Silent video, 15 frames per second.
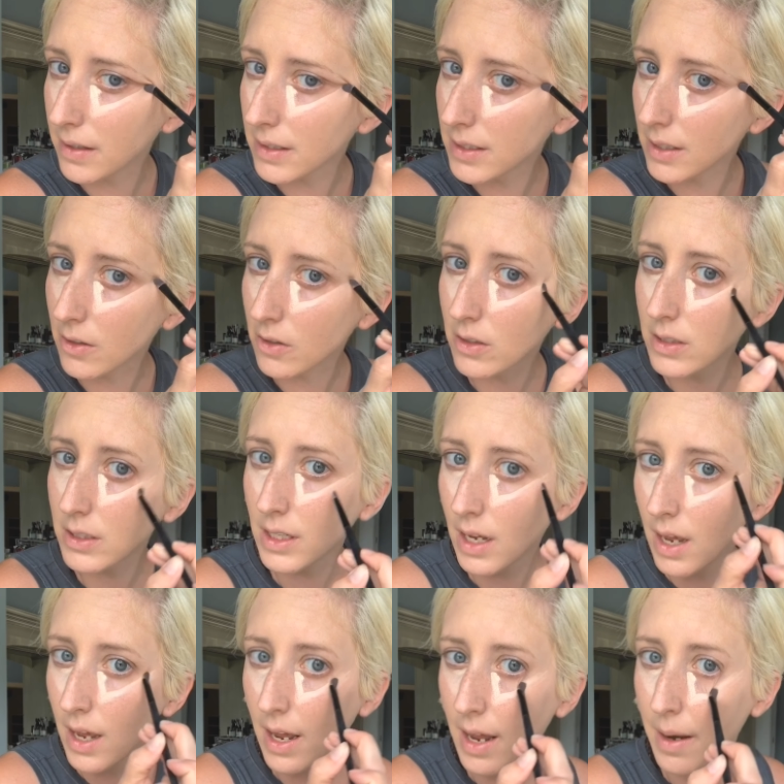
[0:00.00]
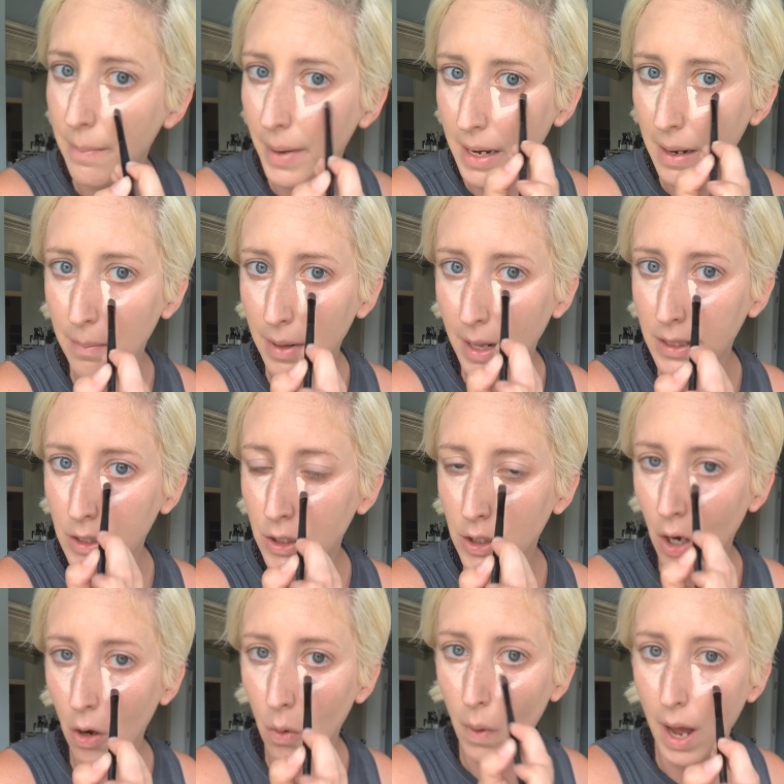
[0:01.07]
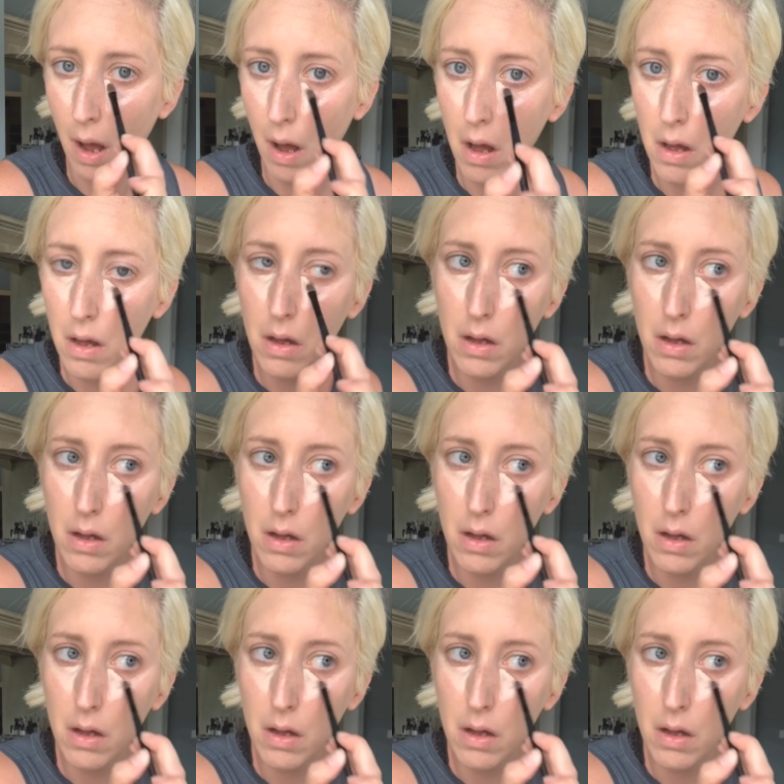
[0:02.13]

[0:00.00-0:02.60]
circles and make it blend so well.